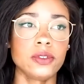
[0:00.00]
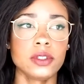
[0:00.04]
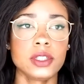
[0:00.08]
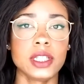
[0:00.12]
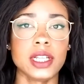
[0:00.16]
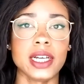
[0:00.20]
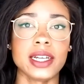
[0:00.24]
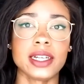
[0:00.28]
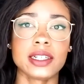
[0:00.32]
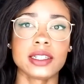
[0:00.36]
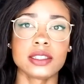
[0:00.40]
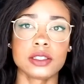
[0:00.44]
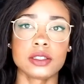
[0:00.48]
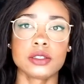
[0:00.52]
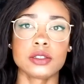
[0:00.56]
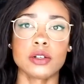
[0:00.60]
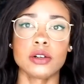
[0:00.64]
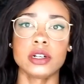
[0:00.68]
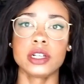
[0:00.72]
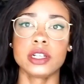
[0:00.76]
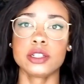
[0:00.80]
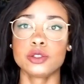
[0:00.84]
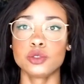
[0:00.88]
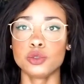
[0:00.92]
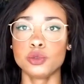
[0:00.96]
like
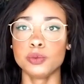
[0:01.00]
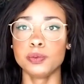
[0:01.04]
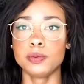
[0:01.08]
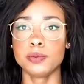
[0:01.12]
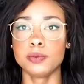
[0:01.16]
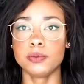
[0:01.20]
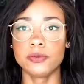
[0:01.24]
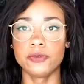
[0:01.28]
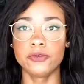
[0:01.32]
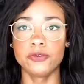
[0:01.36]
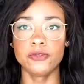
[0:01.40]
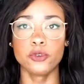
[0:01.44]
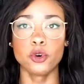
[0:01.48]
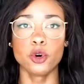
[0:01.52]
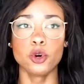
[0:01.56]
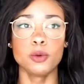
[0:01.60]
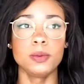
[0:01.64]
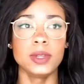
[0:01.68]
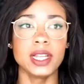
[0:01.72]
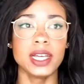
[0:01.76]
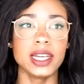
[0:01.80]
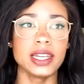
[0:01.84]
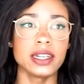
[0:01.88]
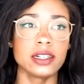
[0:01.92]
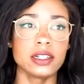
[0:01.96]
starting to
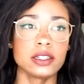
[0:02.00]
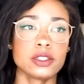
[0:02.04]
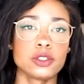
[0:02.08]
form like